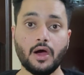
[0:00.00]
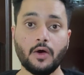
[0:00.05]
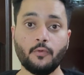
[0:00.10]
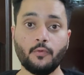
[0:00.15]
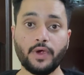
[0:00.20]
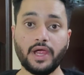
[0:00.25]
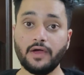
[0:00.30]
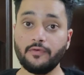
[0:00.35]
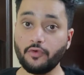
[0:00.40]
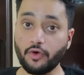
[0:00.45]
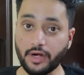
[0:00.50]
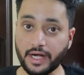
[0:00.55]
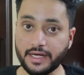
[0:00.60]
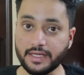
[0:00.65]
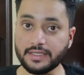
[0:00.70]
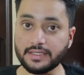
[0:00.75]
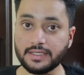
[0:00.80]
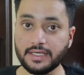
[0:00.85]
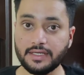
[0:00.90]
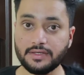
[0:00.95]
We have
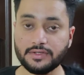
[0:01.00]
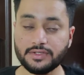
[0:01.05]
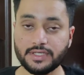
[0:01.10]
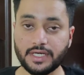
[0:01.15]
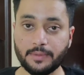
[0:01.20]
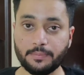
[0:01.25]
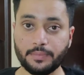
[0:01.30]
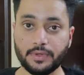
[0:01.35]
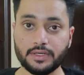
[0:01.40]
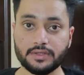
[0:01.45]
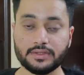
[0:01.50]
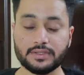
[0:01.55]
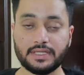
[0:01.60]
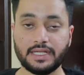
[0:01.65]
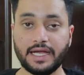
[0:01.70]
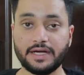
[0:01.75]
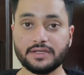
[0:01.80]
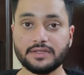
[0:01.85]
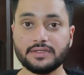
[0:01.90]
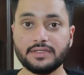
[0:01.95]
already seen shapers.
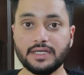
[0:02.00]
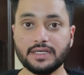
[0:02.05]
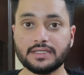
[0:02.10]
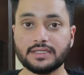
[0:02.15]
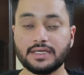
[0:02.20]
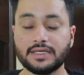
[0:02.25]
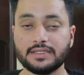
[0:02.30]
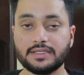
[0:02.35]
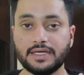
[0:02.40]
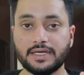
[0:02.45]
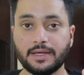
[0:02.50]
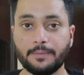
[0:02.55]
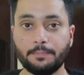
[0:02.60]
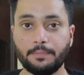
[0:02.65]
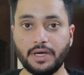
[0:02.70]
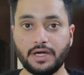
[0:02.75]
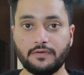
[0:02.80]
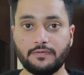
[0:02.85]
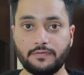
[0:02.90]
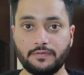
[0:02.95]
Let's discuss it a
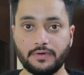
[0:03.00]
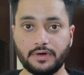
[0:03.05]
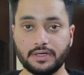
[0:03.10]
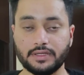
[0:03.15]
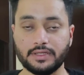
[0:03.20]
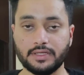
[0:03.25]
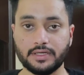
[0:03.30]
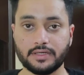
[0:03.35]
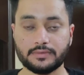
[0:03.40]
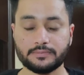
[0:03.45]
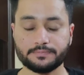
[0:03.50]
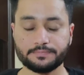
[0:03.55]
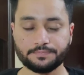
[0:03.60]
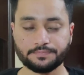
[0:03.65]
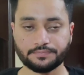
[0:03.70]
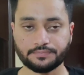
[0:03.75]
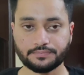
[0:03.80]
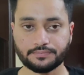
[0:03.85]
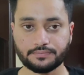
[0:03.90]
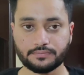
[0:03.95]
bit further.
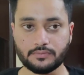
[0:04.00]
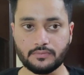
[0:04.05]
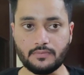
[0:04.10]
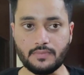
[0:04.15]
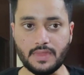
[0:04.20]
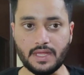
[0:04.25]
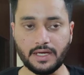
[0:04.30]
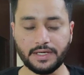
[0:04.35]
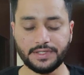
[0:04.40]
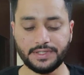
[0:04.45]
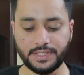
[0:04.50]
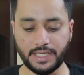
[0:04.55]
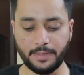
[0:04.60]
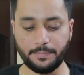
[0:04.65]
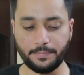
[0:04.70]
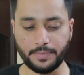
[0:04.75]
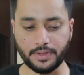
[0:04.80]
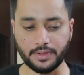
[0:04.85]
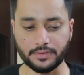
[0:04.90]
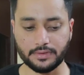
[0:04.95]

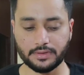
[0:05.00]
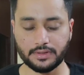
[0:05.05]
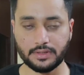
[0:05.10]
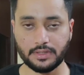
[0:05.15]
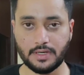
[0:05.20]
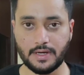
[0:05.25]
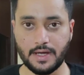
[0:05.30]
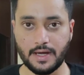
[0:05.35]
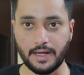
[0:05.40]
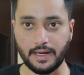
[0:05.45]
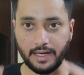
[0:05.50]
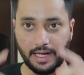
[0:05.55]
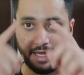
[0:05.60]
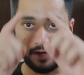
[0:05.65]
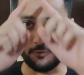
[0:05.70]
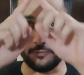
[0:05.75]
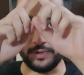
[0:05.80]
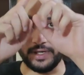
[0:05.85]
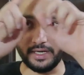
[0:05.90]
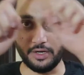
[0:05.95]
Shapers,
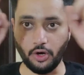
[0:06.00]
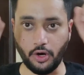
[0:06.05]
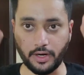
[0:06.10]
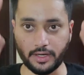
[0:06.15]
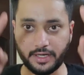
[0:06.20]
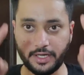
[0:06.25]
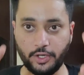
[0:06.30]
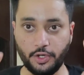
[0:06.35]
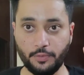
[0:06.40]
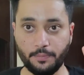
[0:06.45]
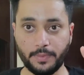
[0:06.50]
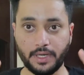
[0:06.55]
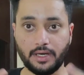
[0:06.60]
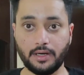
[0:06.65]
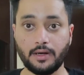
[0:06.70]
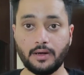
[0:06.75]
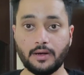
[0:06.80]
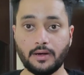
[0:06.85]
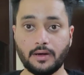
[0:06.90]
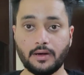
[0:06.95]
like we got
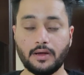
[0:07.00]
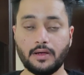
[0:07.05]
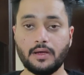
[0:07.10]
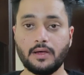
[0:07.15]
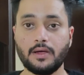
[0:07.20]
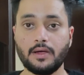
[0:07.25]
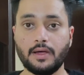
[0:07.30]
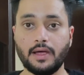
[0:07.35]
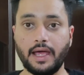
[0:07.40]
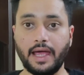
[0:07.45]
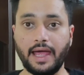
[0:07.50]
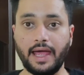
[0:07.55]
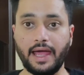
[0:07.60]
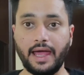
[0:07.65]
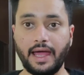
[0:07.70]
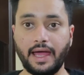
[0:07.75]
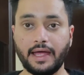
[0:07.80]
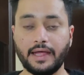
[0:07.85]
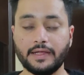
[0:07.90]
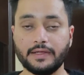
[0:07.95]
human,
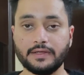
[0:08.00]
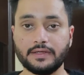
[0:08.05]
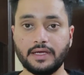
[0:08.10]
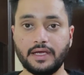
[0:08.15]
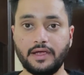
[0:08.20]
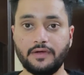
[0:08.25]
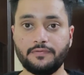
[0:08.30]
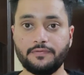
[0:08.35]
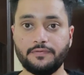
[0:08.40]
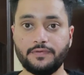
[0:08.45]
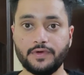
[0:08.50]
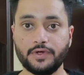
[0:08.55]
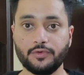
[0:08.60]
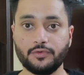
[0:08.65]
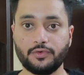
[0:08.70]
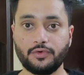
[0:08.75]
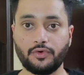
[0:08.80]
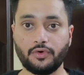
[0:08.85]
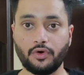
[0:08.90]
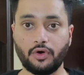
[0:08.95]
and if
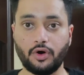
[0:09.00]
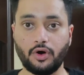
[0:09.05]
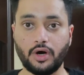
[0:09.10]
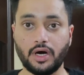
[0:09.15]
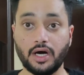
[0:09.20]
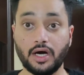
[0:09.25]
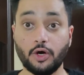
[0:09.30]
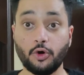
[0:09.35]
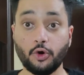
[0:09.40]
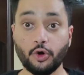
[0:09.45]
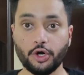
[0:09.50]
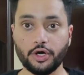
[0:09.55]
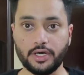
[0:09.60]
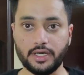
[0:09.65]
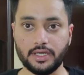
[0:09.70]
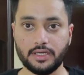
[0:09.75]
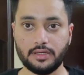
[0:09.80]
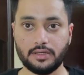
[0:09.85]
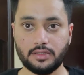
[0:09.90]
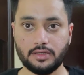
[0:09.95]
you draw a hood